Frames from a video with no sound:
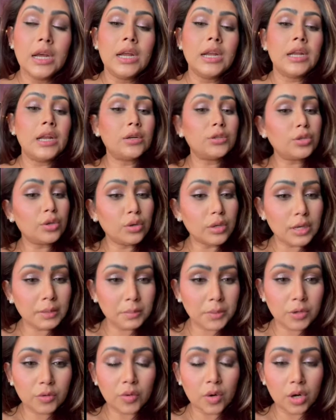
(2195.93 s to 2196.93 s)
Now, don't get
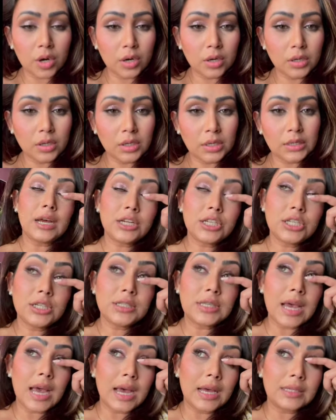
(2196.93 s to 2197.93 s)
me wrong.
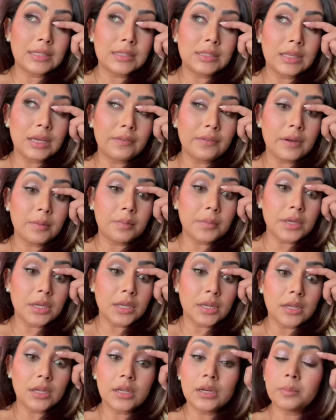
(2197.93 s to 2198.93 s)
Lashes has given me
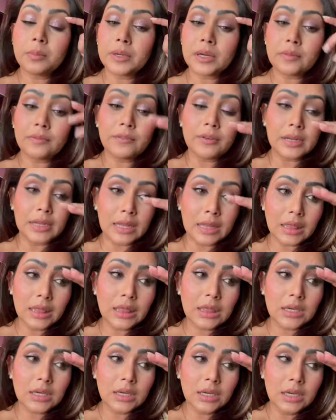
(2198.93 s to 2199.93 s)
a little bit of
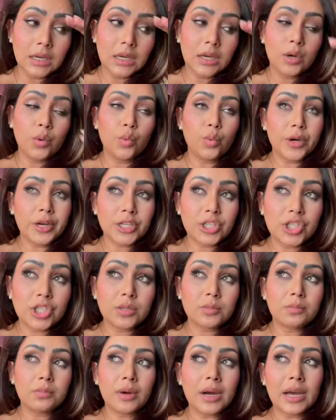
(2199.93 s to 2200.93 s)
length, which
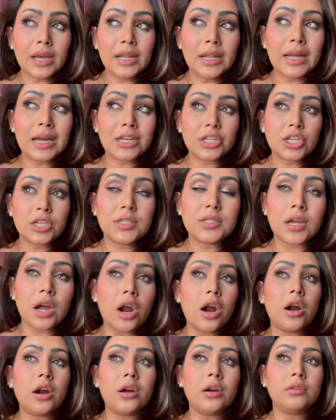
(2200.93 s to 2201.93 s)
my lashes
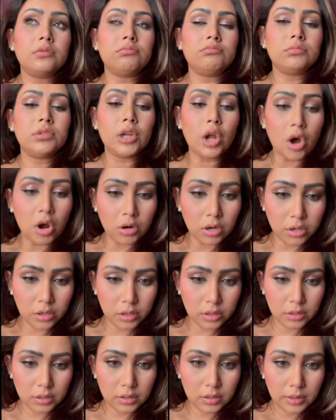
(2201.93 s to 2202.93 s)
are
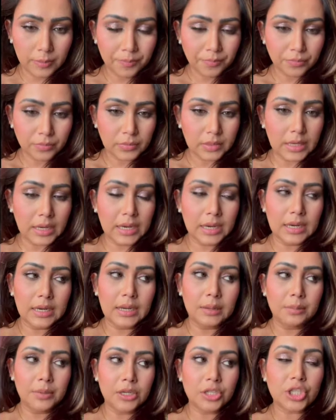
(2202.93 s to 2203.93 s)
longer. And
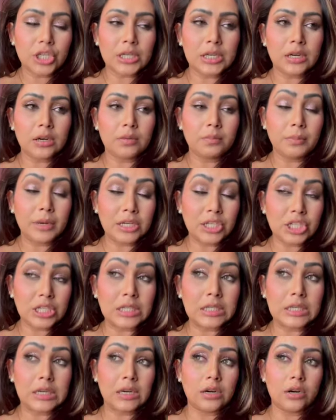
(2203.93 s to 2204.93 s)
I mentioned
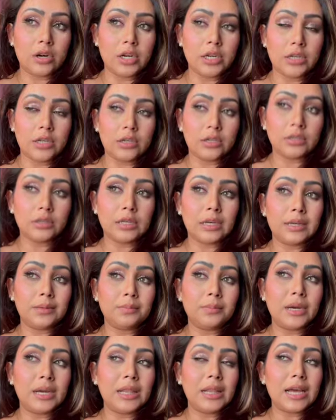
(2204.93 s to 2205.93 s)
it earlier that
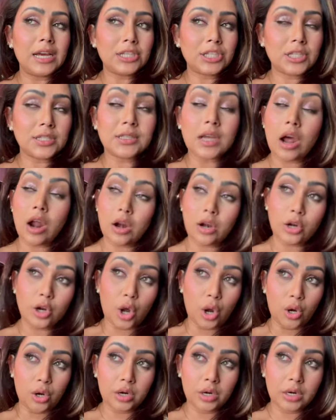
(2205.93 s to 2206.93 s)
my lashes are
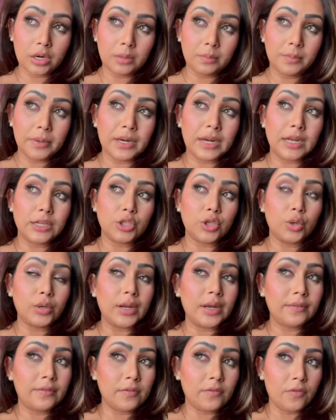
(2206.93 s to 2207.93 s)
longer, but I don't
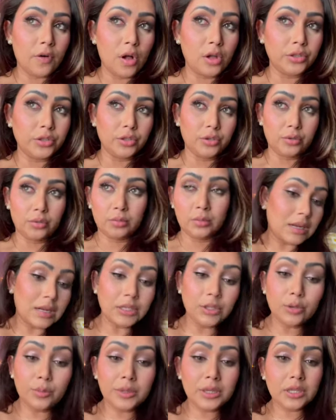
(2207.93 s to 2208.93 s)
have a volume.
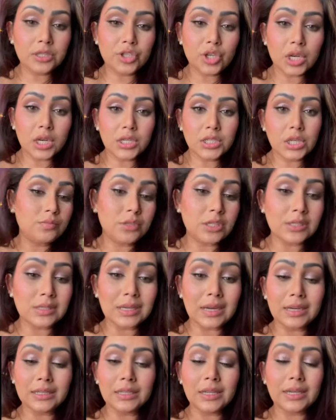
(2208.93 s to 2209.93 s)
You be the judge,
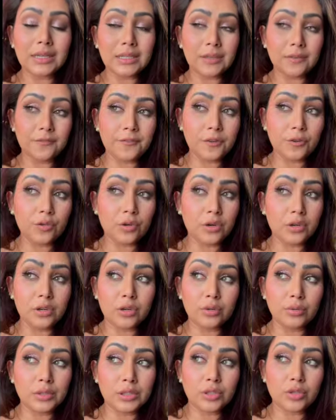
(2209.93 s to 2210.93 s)
decide like if you are
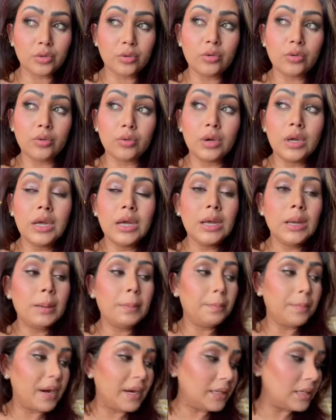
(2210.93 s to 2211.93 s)
going to
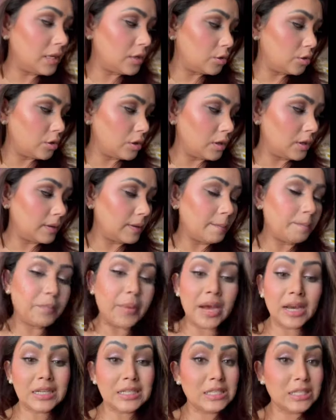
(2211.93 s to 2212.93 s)
buy that or not.
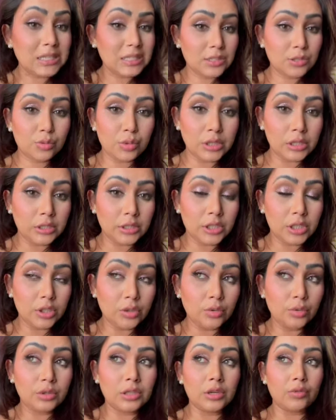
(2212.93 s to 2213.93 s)
Packaging is really
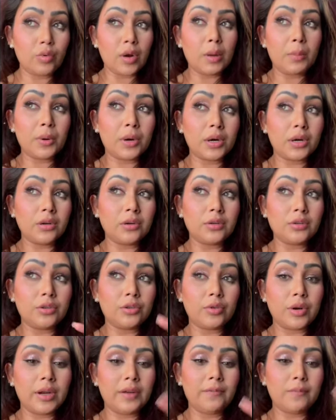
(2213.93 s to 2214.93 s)
cute. The rubber
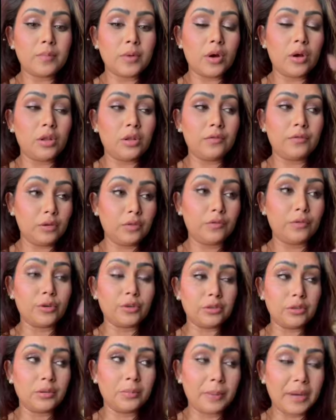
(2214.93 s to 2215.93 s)
grip all over
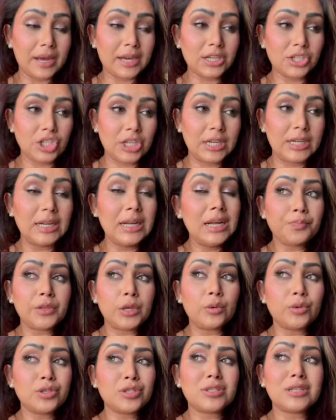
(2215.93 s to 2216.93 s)
the packaging. It
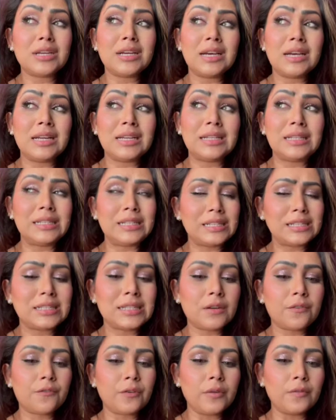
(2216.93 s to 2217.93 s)
was a little
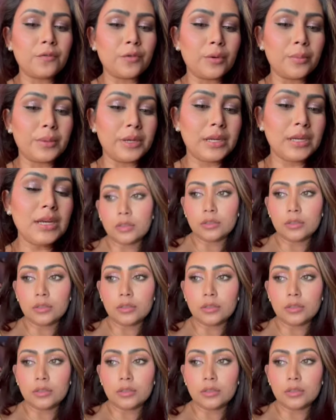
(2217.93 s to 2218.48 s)
different for me.